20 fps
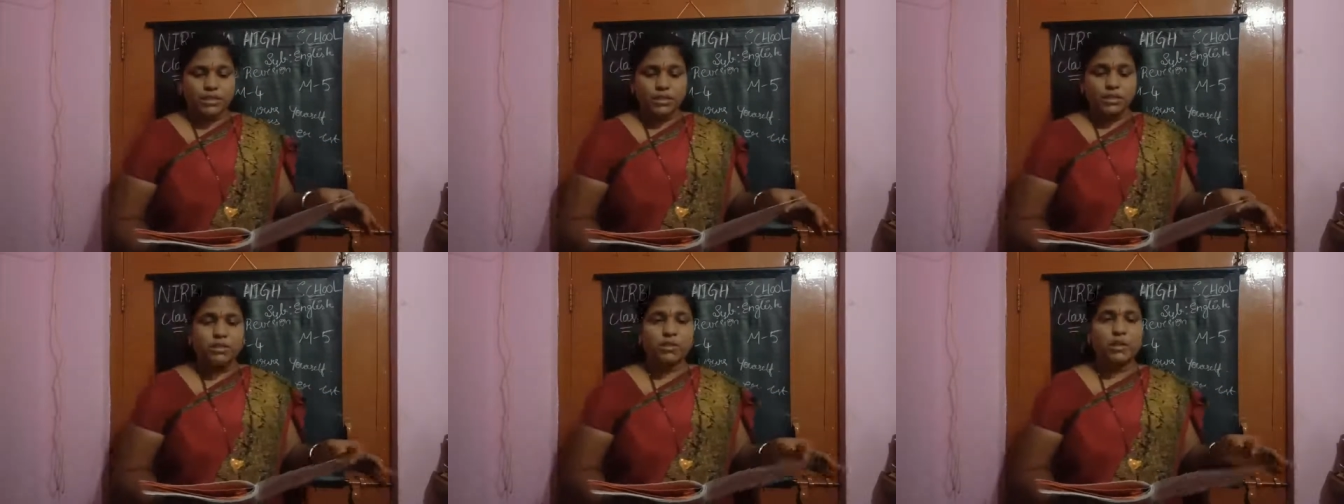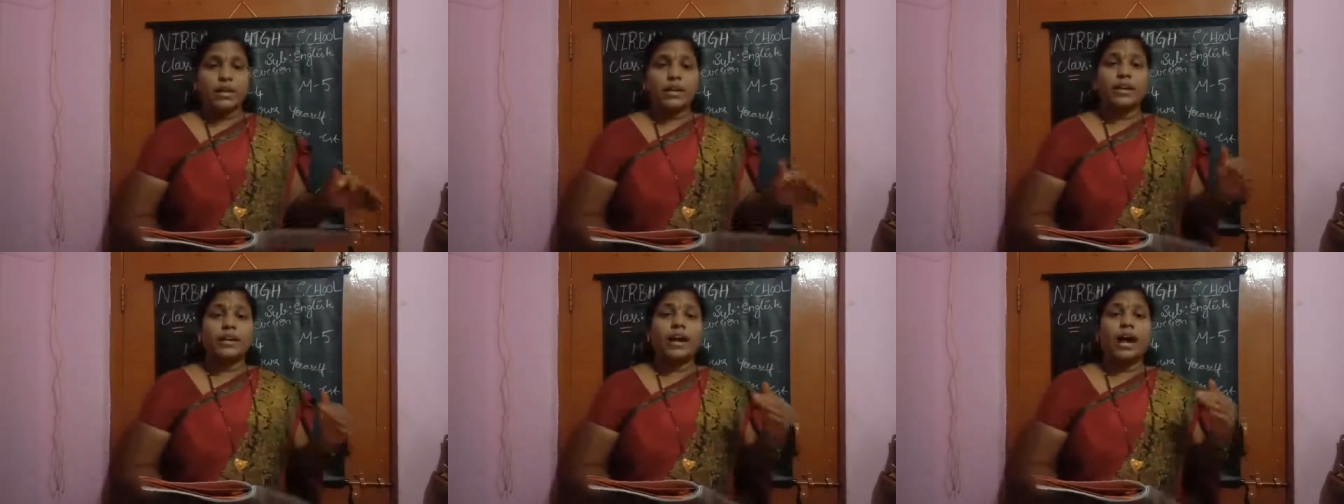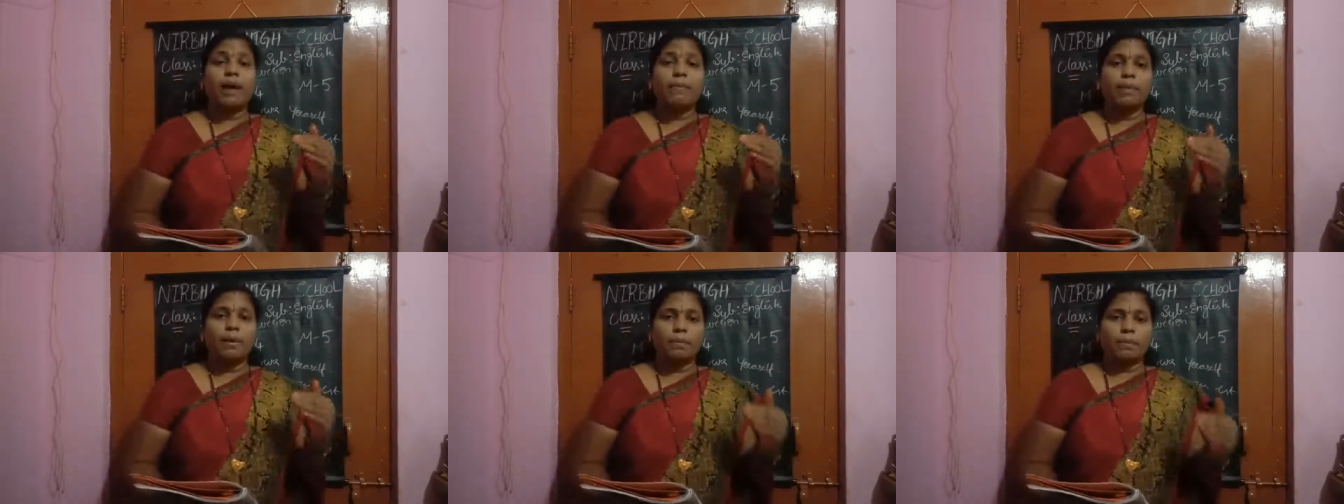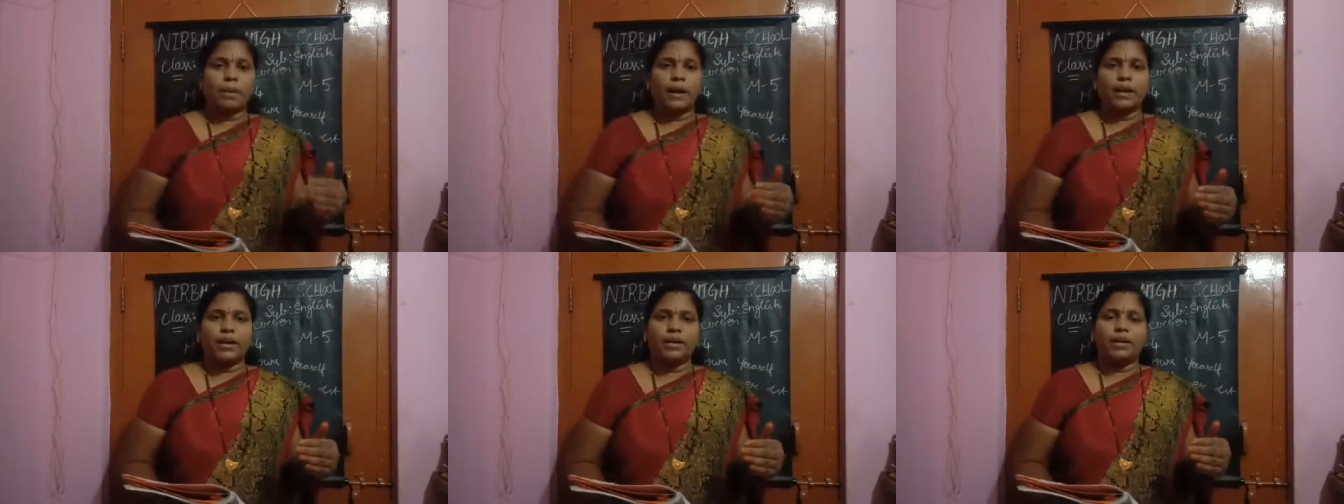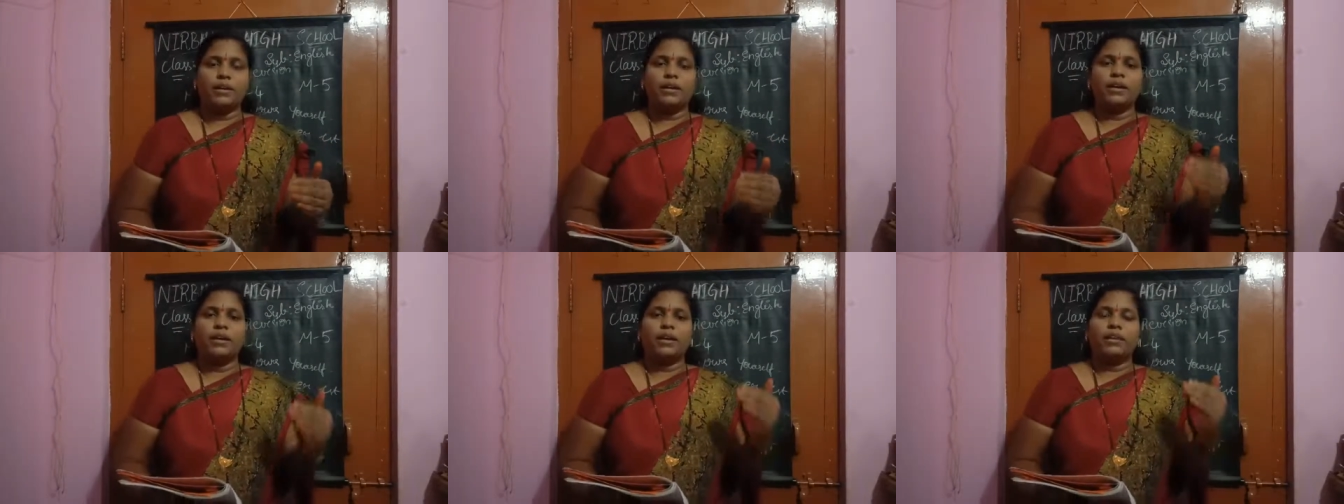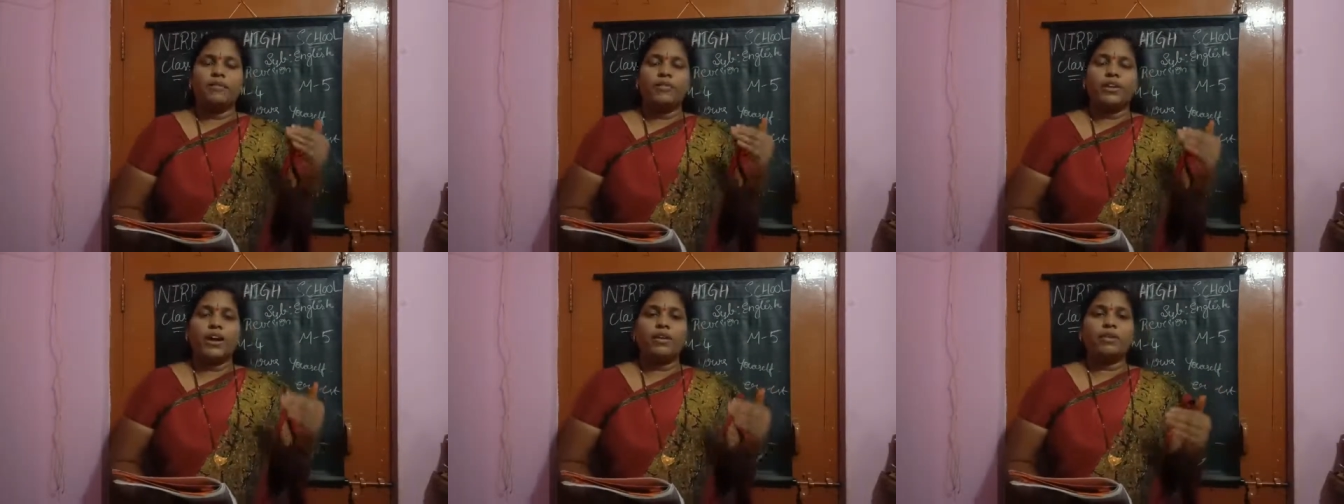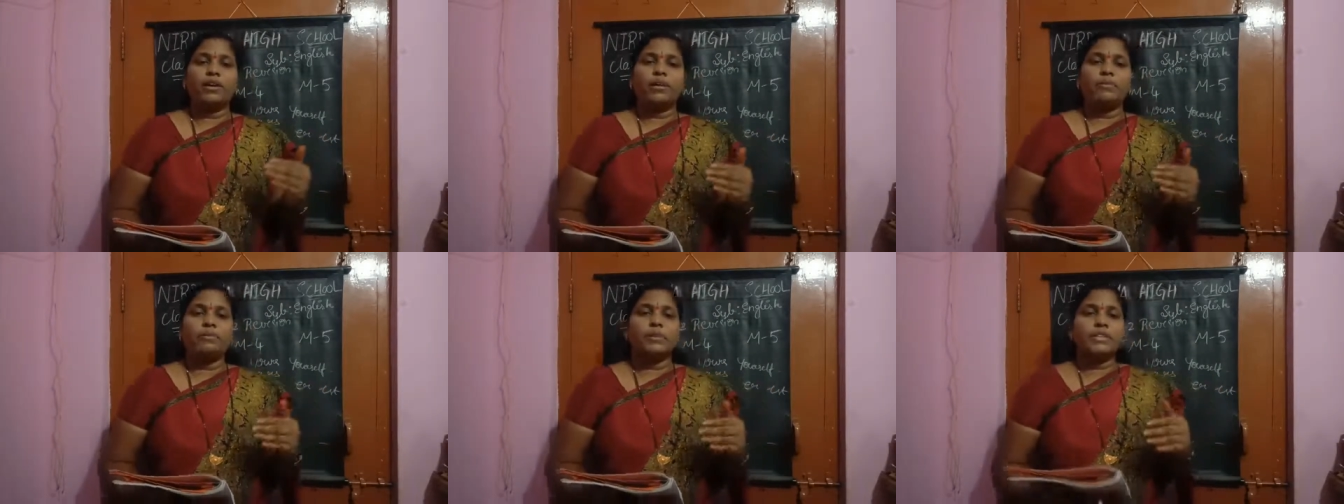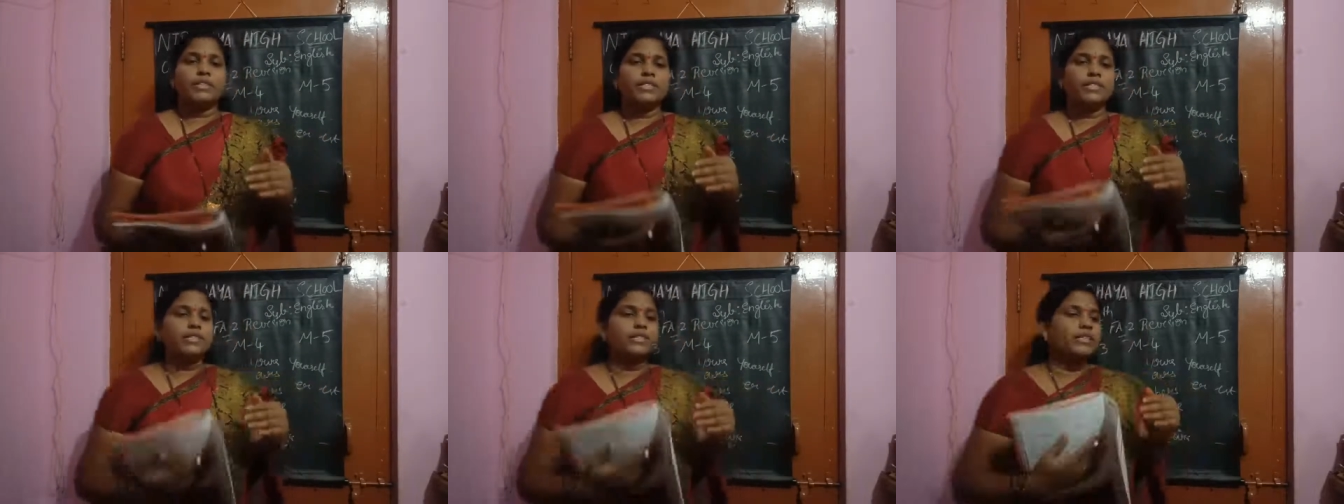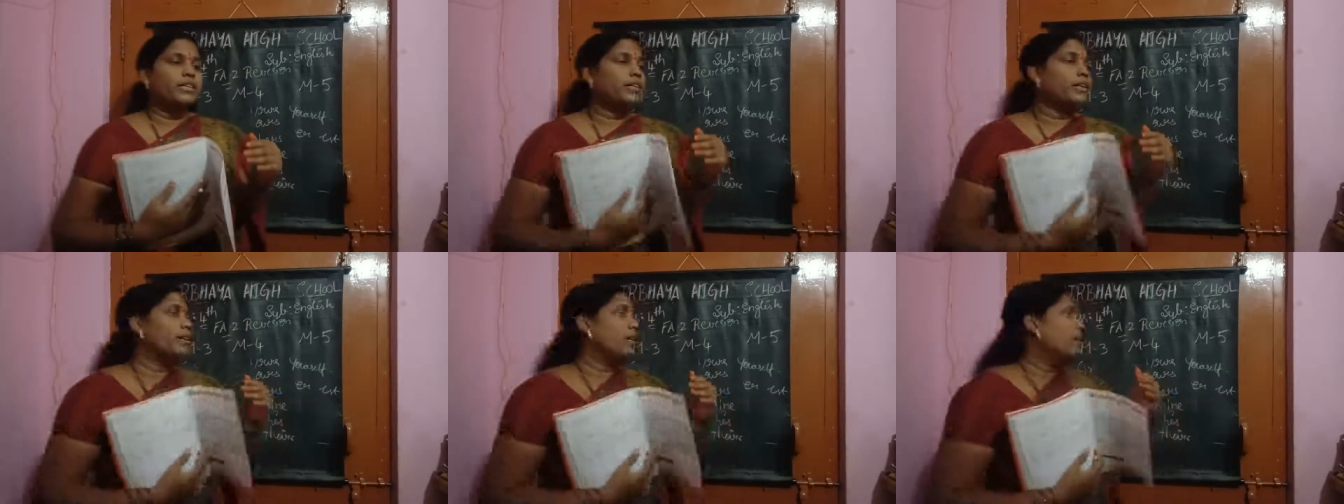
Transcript: sorry grammar part we have completed the